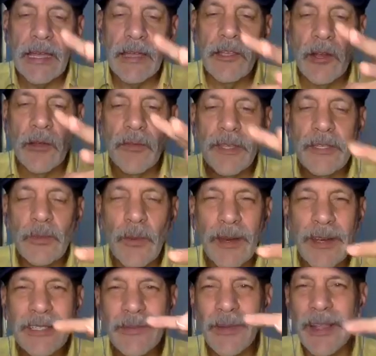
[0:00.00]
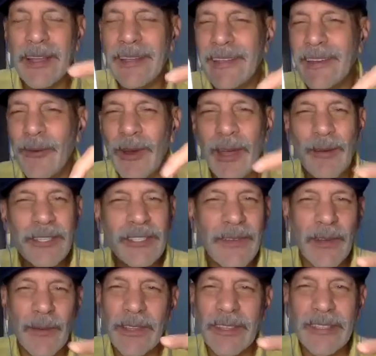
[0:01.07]
you know, this one is really, you know what I always
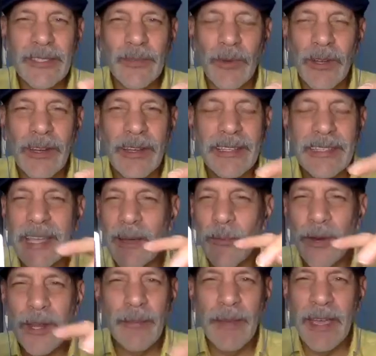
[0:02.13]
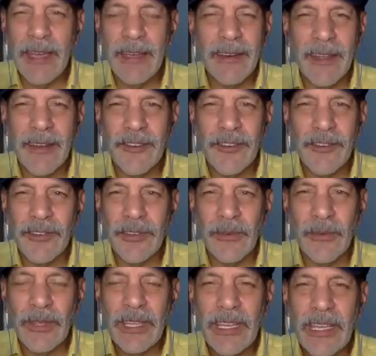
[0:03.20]
feel with this one? It's like, what are you paying attention to?
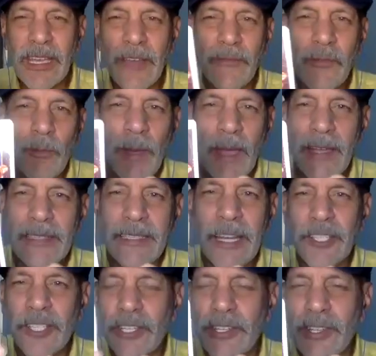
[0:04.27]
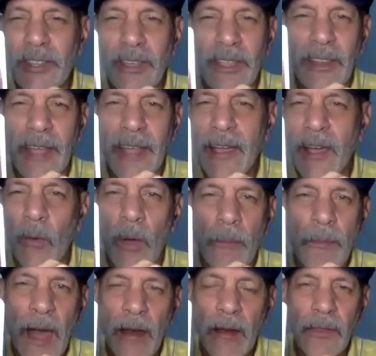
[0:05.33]
Mm-hmm. If you pay attention to the, like, oh,
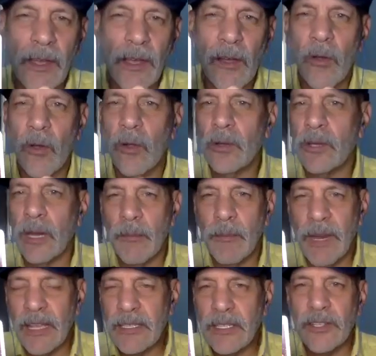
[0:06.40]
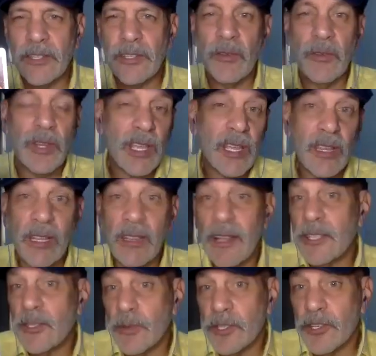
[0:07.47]
I'm out in the cold and I'm destitute, then
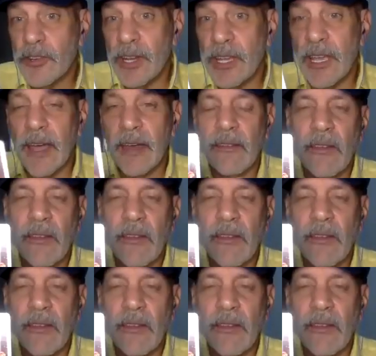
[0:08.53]
that's what you're going to get.